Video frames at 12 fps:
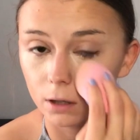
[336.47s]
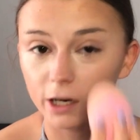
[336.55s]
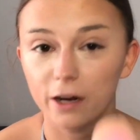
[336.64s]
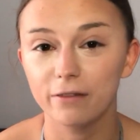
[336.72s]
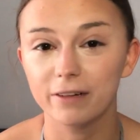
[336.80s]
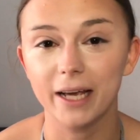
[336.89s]

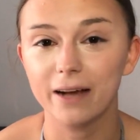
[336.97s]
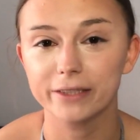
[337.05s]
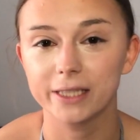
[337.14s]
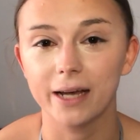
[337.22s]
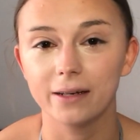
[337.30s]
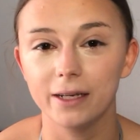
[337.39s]
I don't really have a
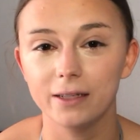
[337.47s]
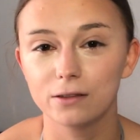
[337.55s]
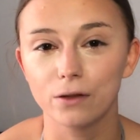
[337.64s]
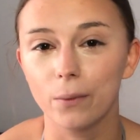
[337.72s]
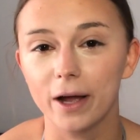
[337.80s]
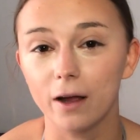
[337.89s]
technique
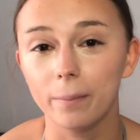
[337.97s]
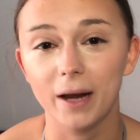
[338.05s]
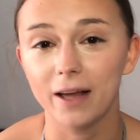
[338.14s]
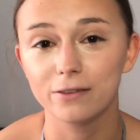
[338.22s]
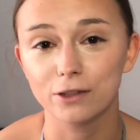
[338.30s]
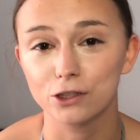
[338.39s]
to the way I
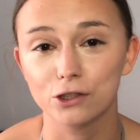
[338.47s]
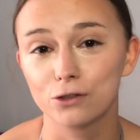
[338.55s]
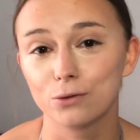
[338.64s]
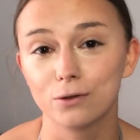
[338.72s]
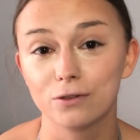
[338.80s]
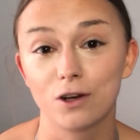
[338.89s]
blend, I just
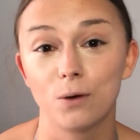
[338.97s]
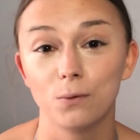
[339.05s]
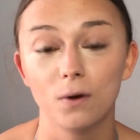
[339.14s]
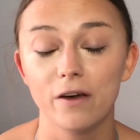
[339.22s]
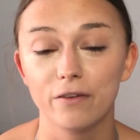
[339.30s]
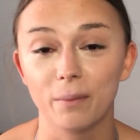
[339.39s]
sort of go
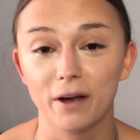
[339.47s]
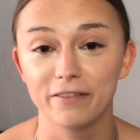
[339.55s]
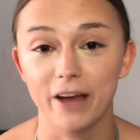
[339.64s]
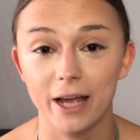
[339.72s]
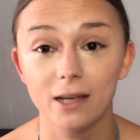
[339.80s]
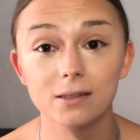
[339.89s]
all over my
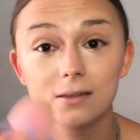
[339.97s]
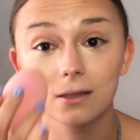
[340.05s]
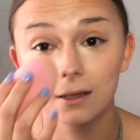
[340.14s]
face.